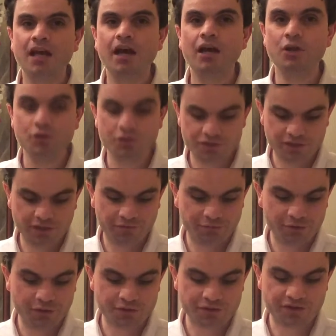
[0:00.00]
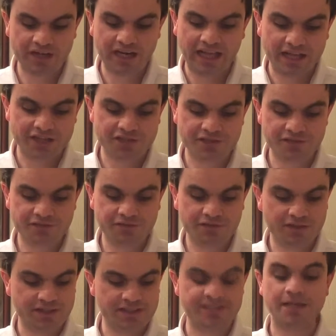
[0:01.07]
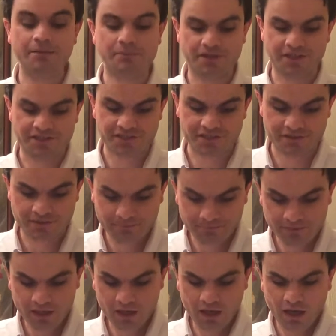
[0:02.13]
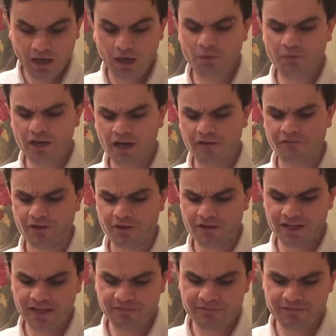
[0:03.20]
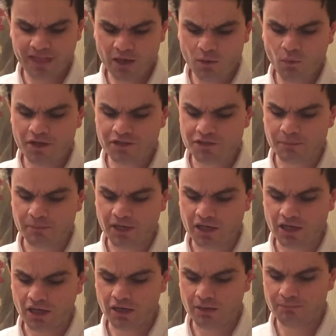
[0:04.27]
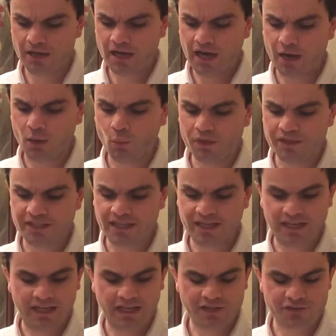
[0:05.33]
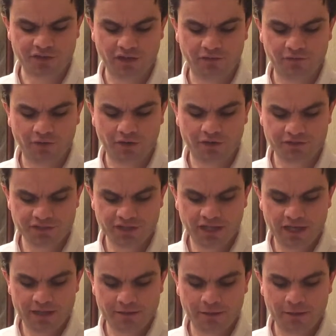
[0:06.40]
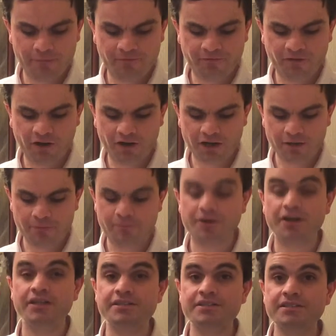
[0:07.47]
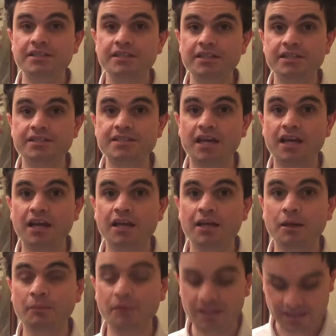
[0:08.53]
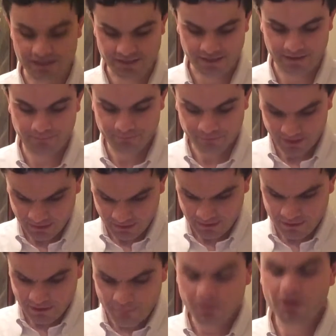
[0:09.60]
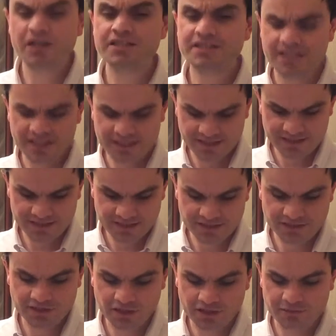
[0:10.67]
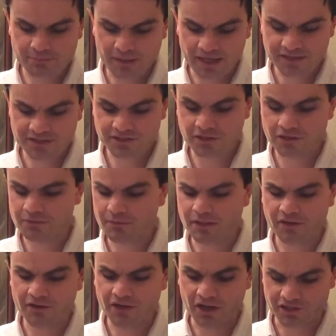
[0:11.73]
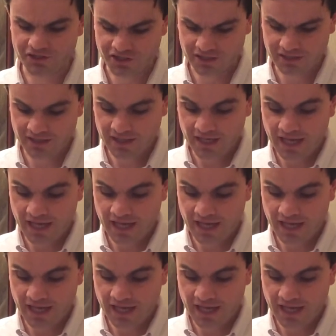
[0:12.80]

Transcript: and lose the future elections for the same reason. However, if they want to become a winning electoral force, the FARC brand is a liability. Politics is not based on mere logic.